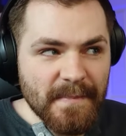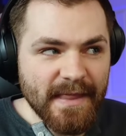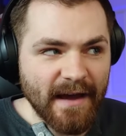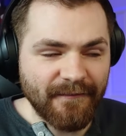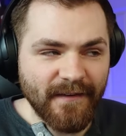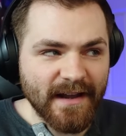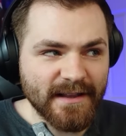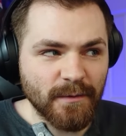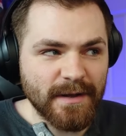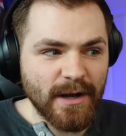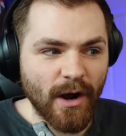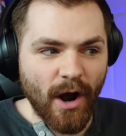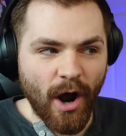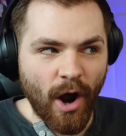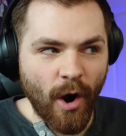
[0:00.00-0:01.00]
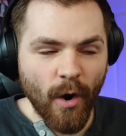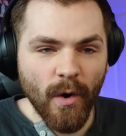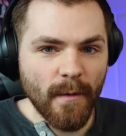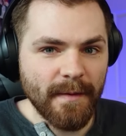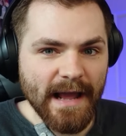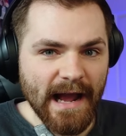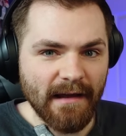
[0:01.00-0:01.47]
The fact that we got
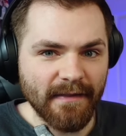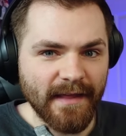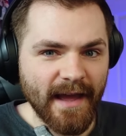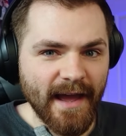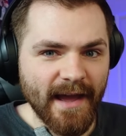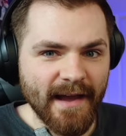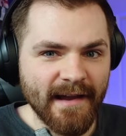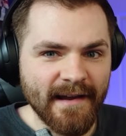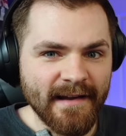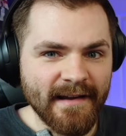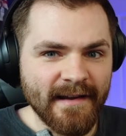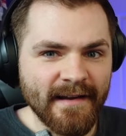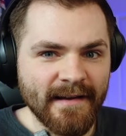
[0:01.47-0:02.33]
Hobie out there,